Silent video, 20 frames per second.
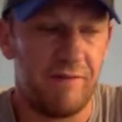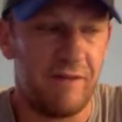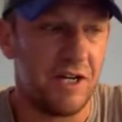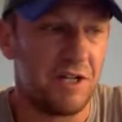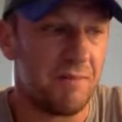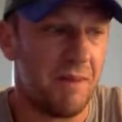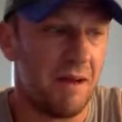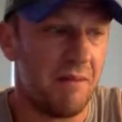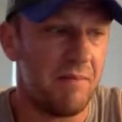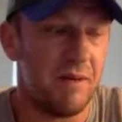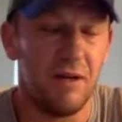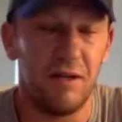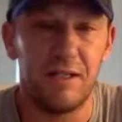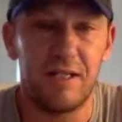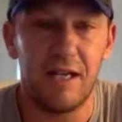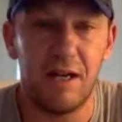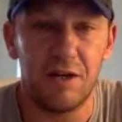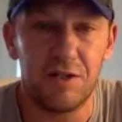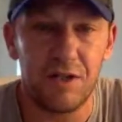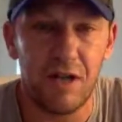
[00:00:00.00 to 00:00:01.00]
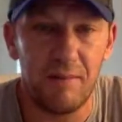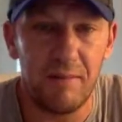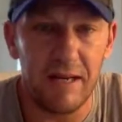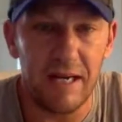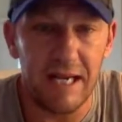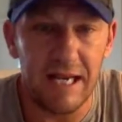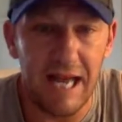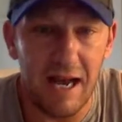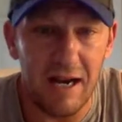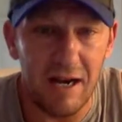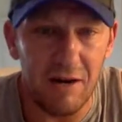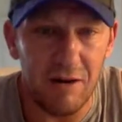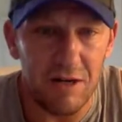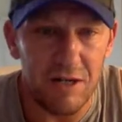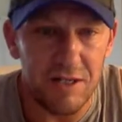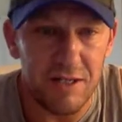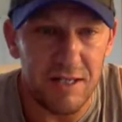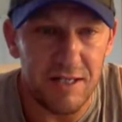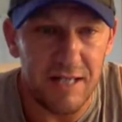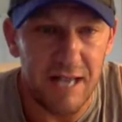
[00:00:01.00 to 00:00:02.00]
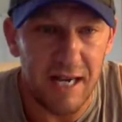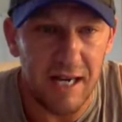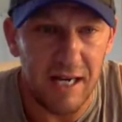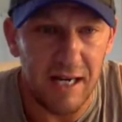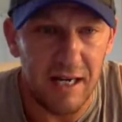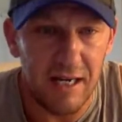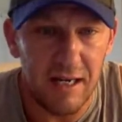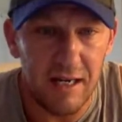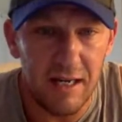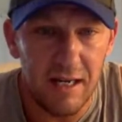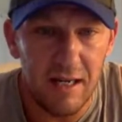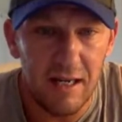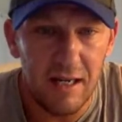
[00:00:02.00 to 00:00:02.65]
finish my build here, so I'm going to get out of here in just a second.